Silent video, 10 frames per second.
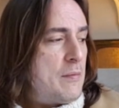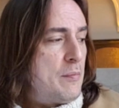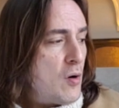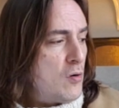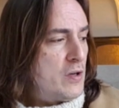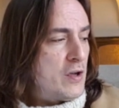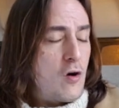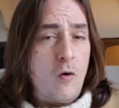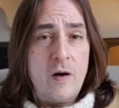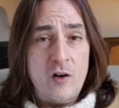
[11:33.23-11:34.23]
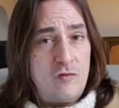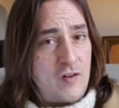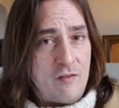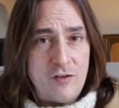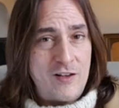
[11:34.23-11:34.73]
boldly go where you've
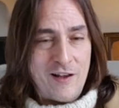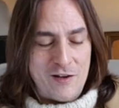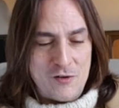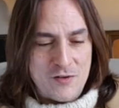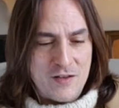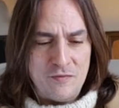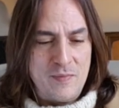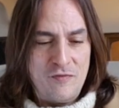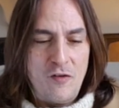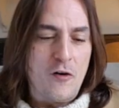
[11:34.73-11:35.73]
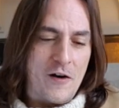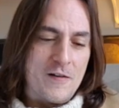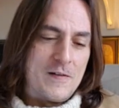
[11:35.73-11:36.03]
never taken yourself before.